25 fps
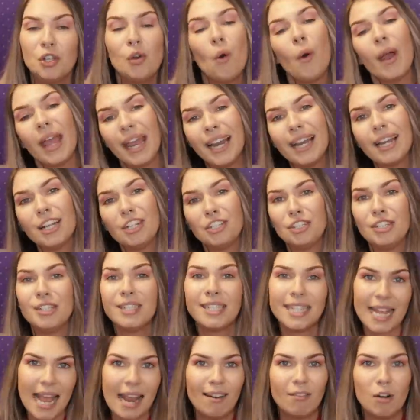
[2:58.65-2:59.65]
your English
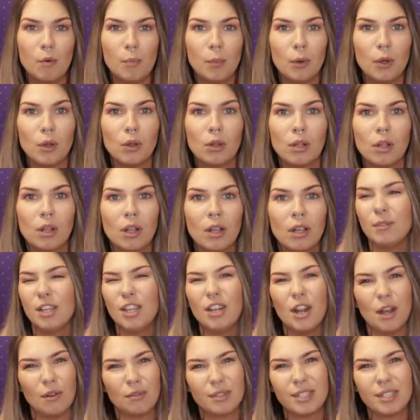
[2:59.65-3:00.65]
is terrible you know